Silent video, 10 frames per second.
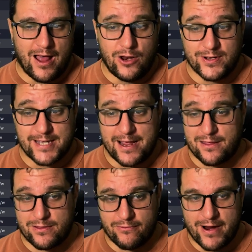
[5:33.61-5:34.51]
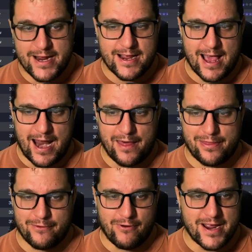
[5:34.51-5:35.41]
Lewis Hay 3. Collette
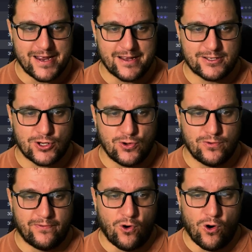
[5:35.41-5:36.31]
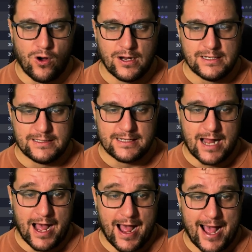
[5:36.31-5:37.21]
3. 2 for
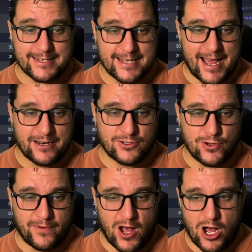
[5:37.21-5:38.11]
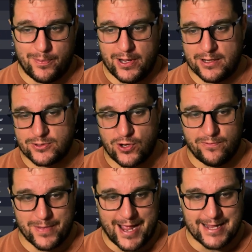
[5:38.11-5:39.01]
Hassan, 2 for Harper, 2
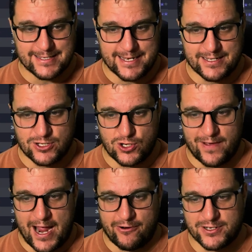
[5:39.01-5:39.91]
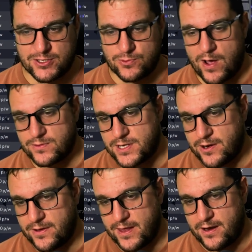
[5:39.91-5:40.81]
for McKenzie, and 2 for Harris as well.
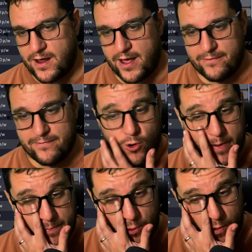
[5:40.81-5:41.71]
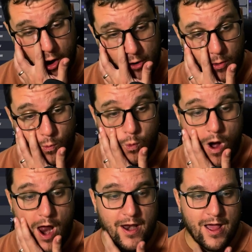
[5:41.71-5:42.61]
So, and then 4 people on
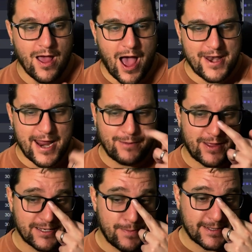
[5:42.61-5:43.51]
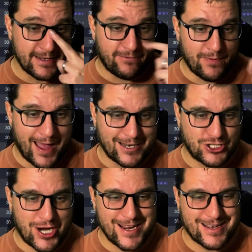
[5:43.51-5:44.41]
1. A name that is missing from that,
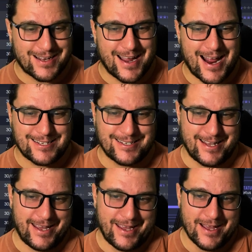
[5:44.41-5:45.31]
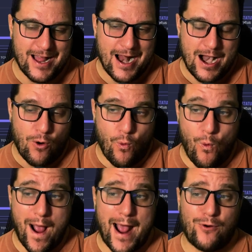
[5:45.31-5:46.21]
Jake Cassidy.
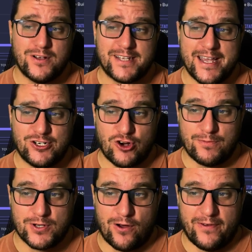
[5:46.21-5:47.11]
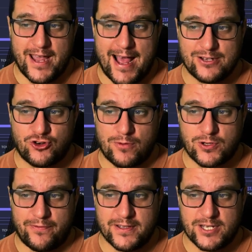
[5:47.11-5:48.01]
Wow, has he dropped off. He has dropped
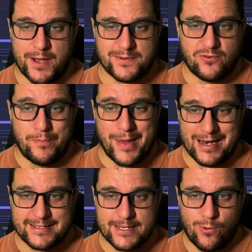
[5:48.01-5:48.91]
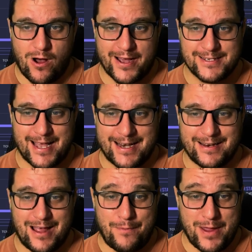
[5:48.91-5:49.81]
off in terms of ability-wise
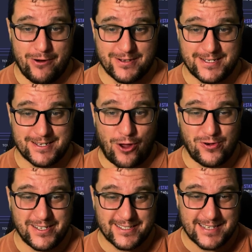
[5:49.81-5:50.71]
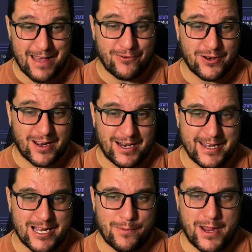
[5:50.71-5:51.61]
and appearances. Only 7
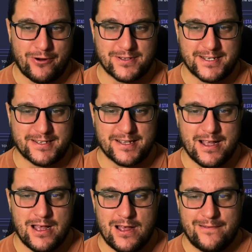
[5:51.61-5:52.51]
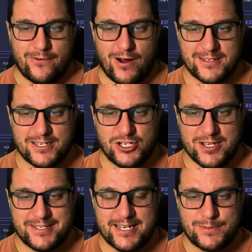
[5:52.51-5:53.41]
league appearances for us this year.
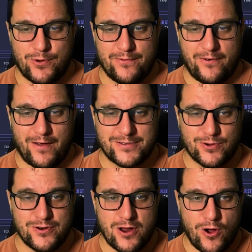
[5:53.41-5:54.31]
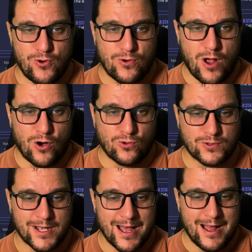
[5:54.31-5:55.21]
6.52 and no
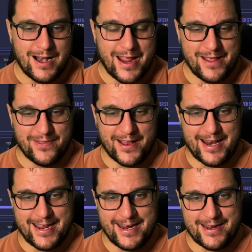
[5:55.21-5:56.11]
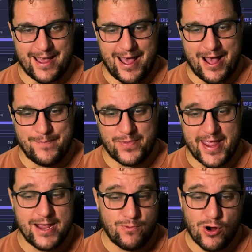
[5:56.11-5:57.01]
goals in the league.
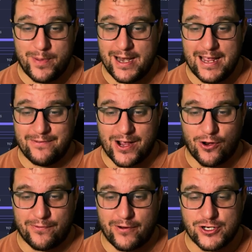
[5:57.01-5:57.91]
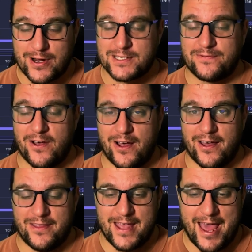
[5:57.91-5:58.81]
He will be leaving on a free transfer
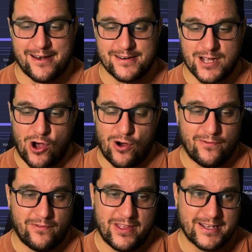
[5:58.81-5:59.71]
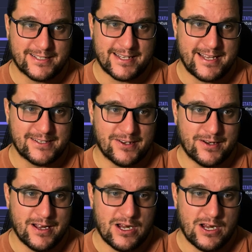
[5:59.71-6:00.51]
at the end of this season.